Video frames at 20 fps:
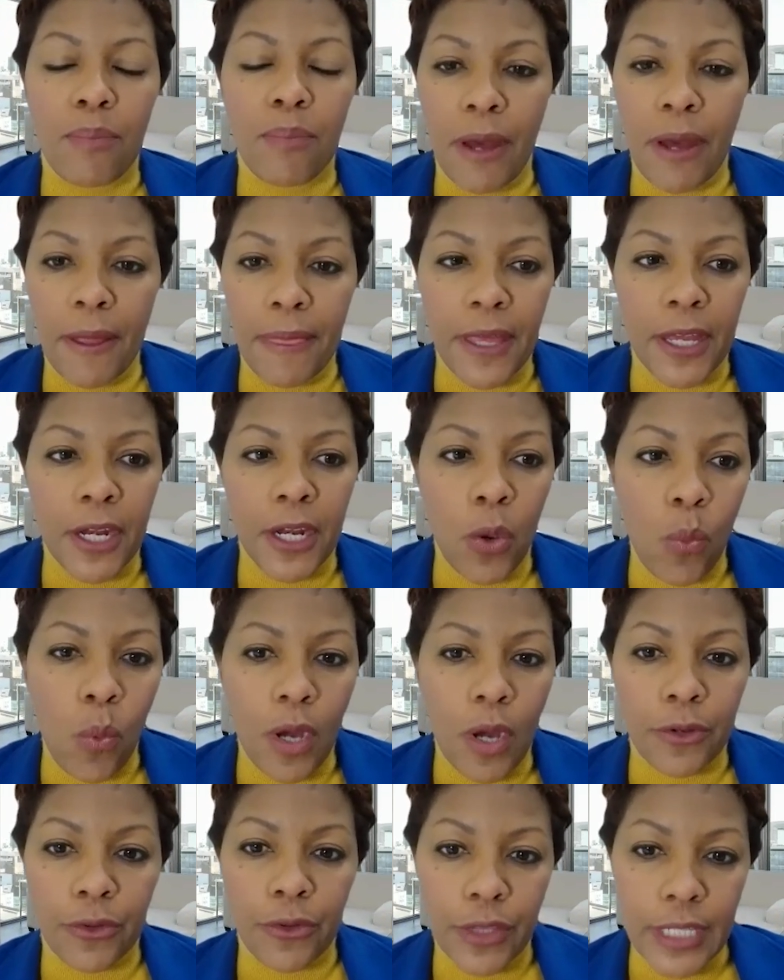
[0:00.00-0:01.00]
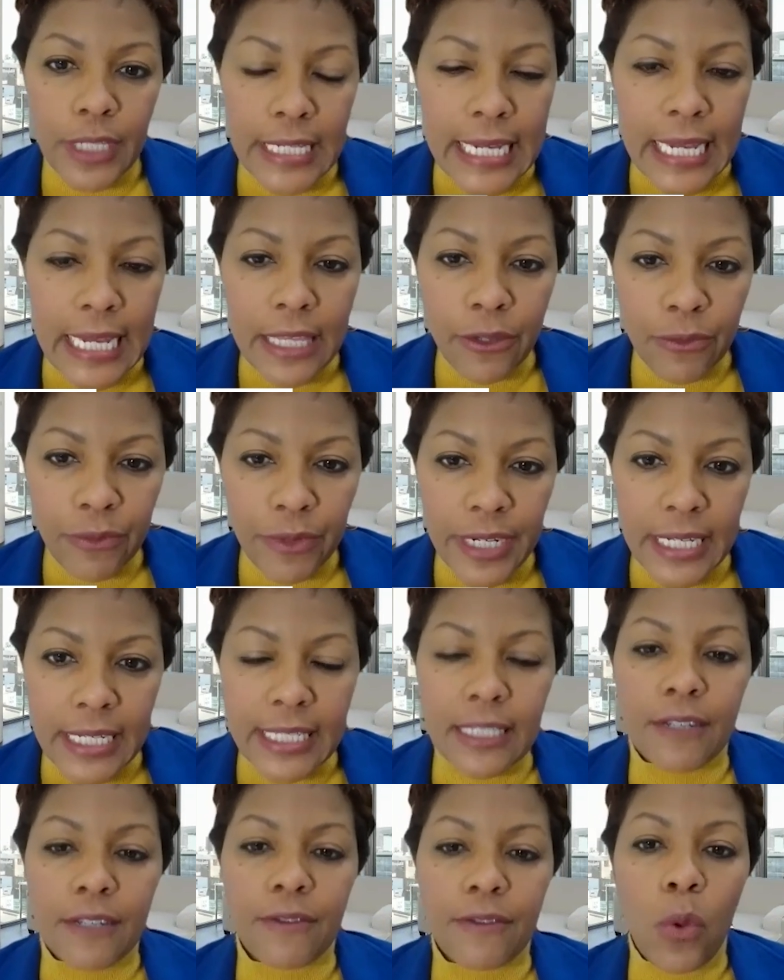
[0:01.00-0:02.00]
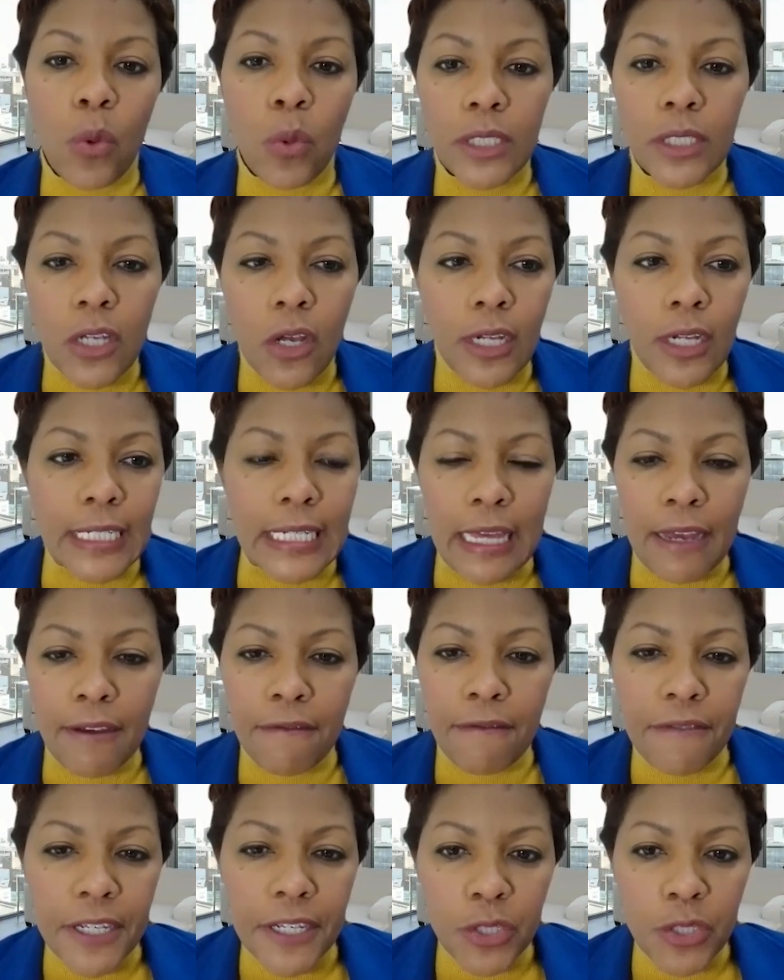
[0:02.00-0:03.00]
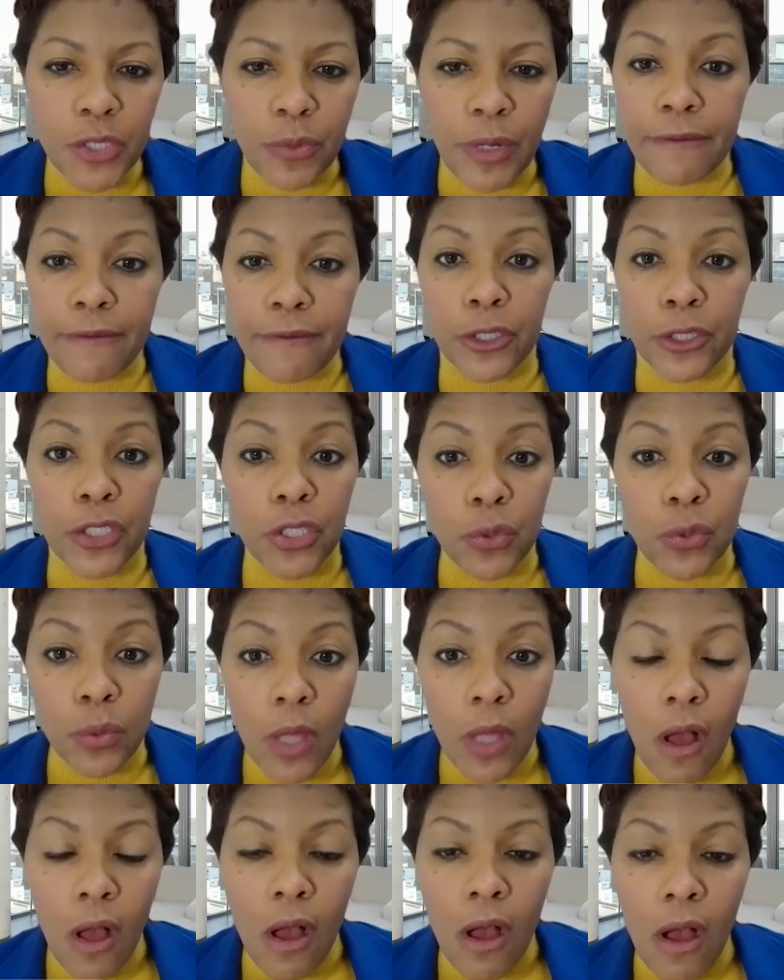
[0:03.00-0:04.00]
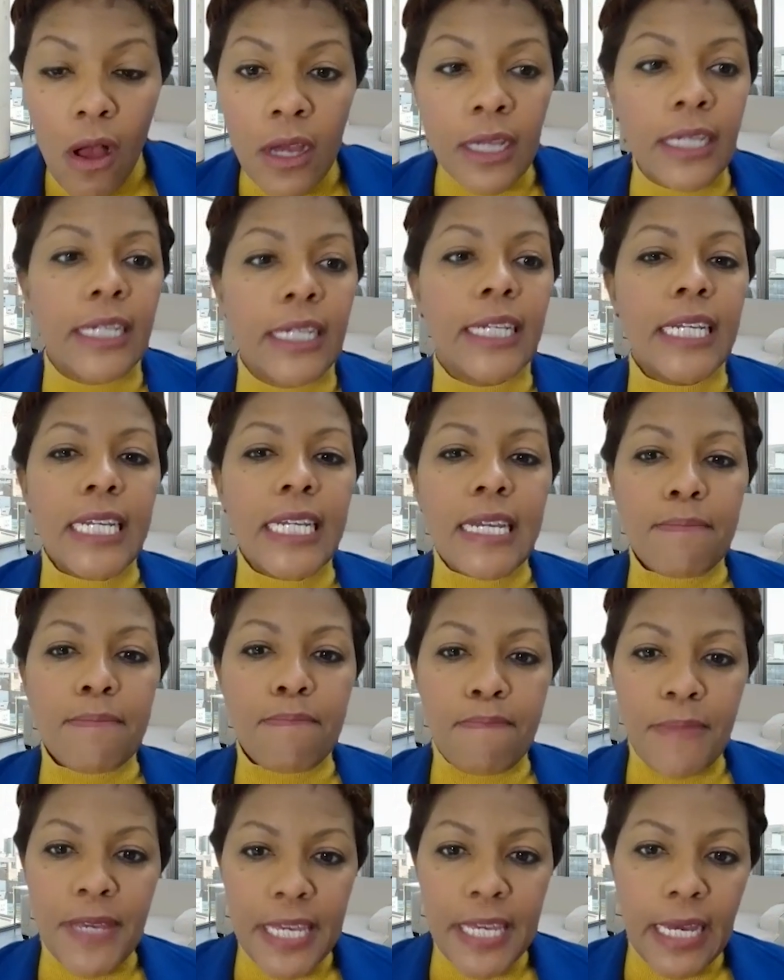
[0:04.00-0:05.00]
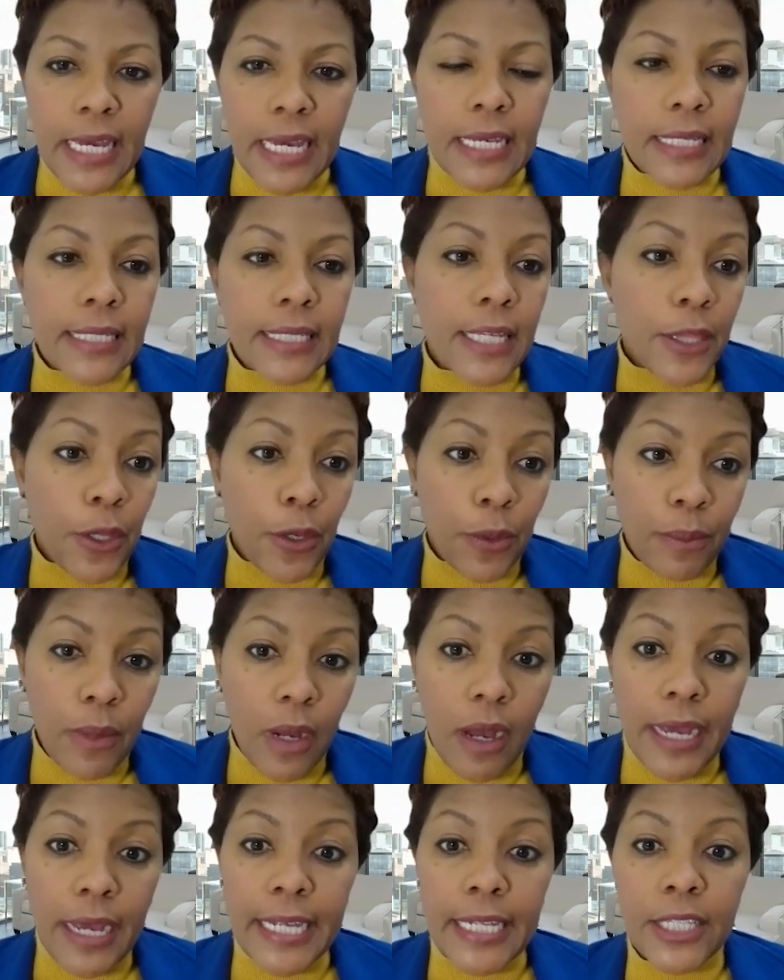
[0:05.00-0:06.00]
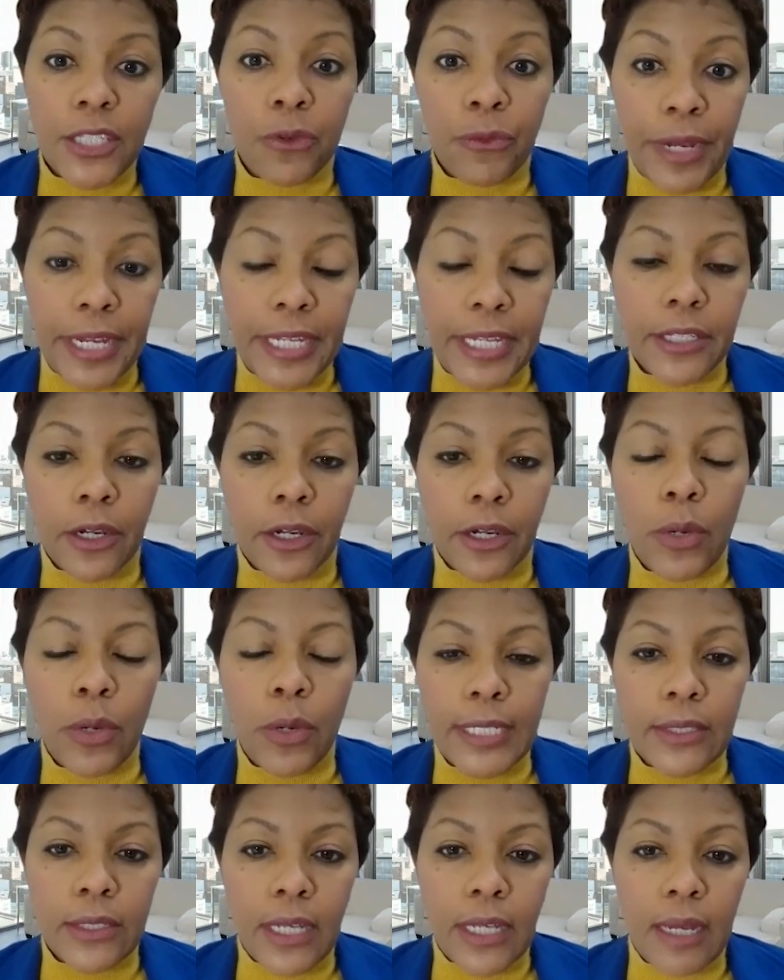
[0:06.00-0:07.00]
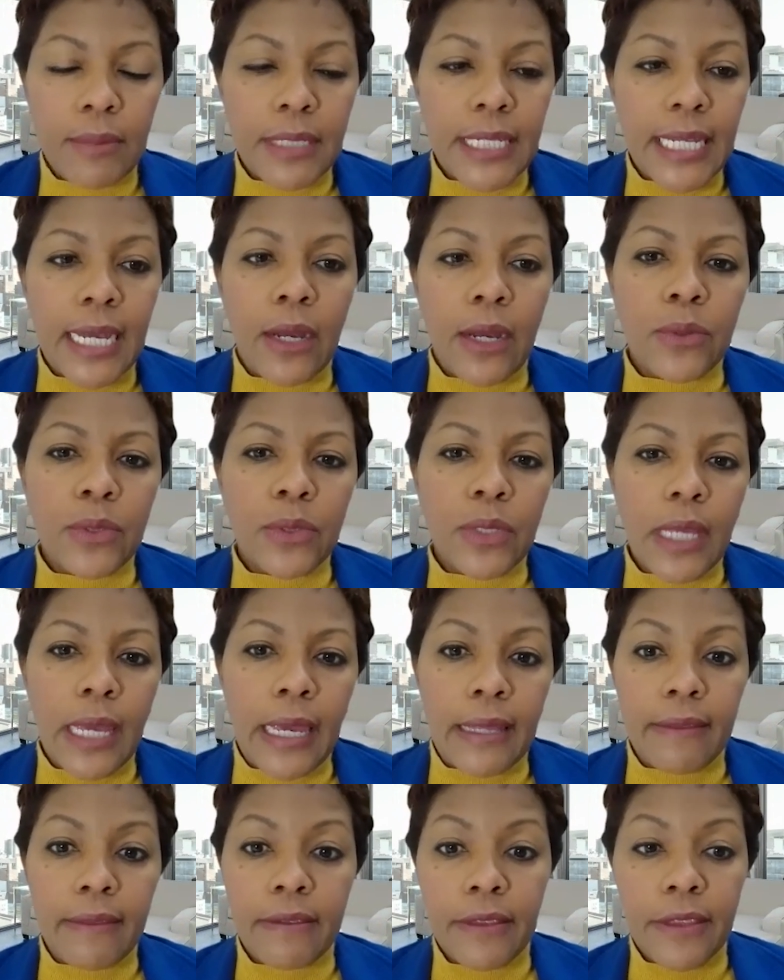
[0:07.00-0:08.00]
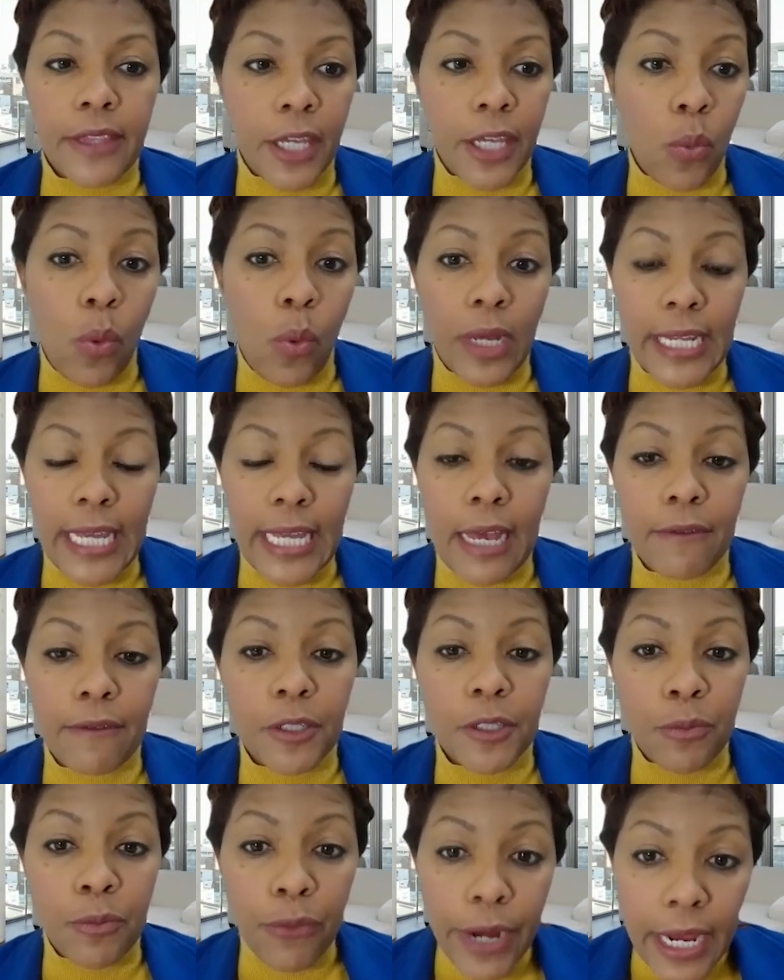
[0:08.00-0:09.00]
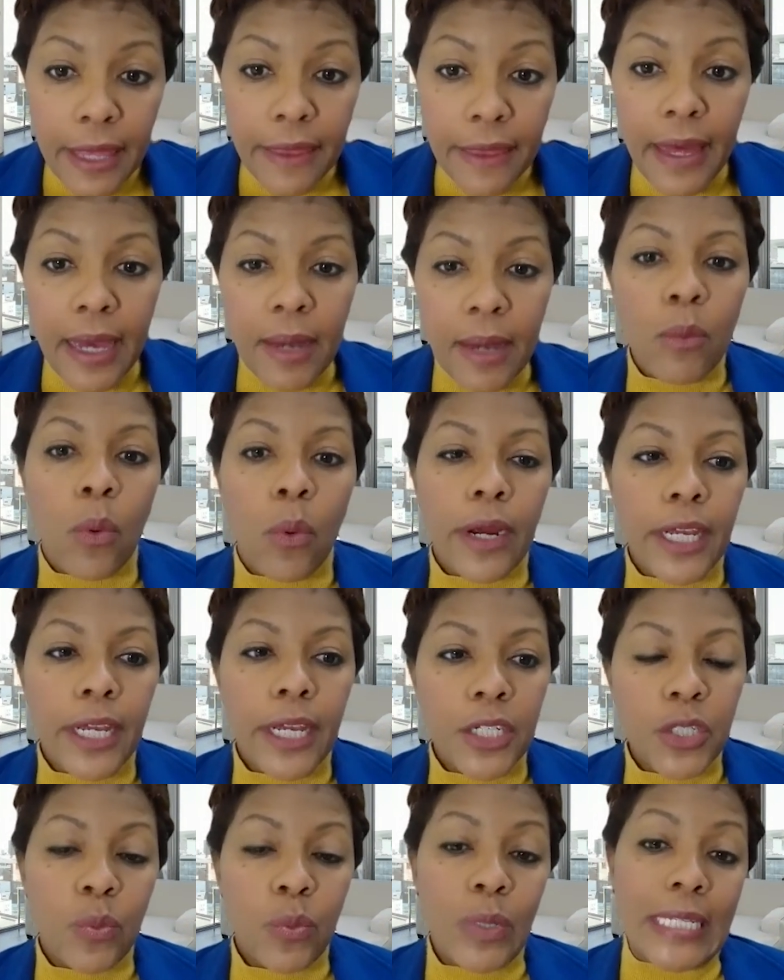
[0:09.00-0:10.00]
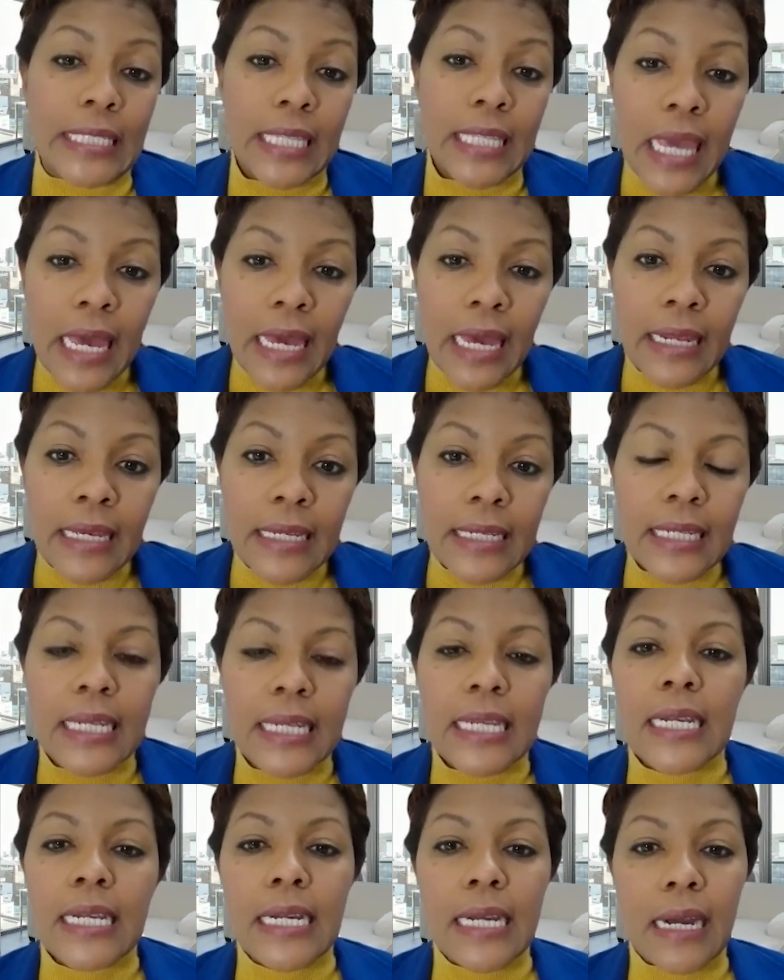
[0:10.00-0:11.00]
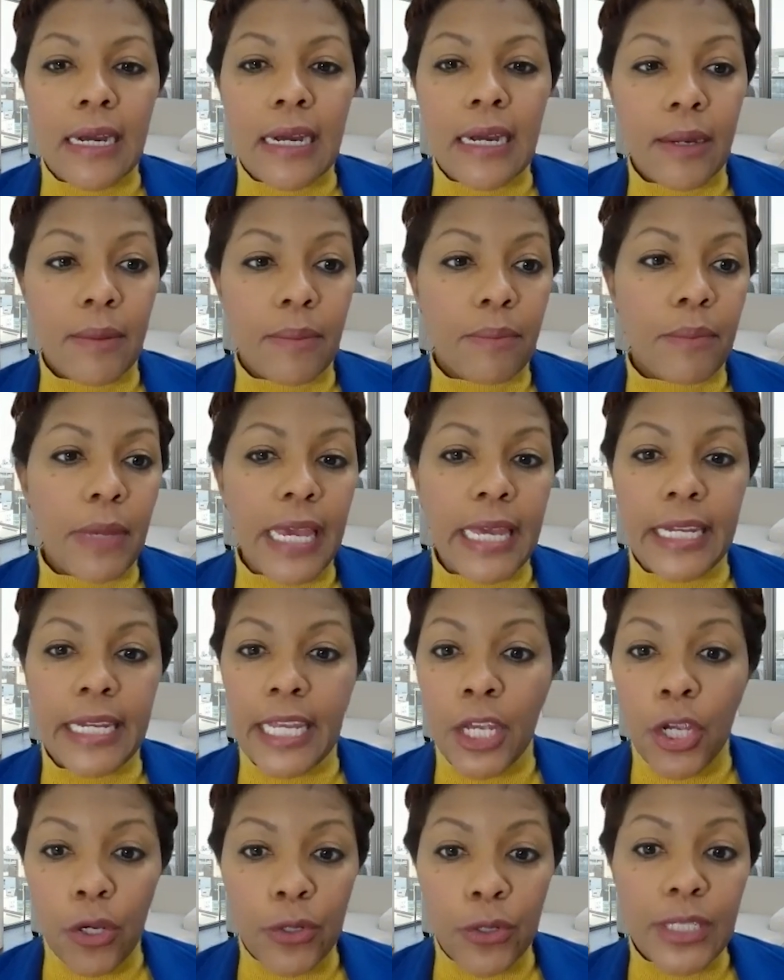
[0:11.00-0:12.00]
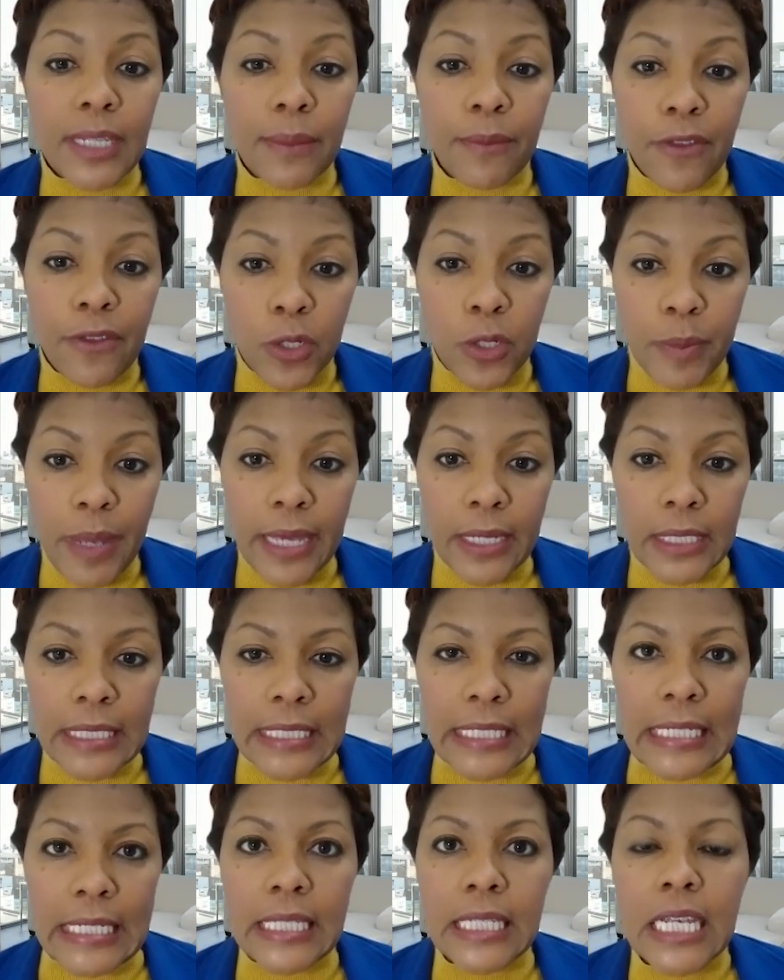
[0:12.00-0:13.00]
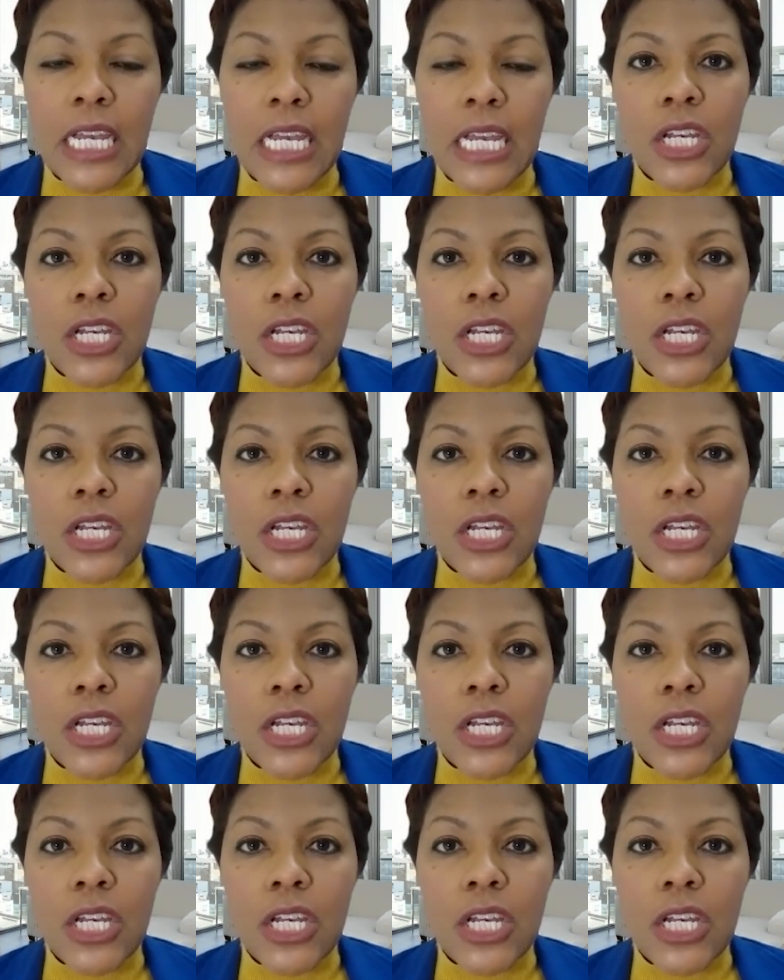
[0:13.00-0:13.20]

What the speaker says: but they don't want to take the risk of holding on to that fixed rate for too long because in their minds, the rates are going to come down and they don't want to have to break that mortgage once they get it and incur some of those penalties.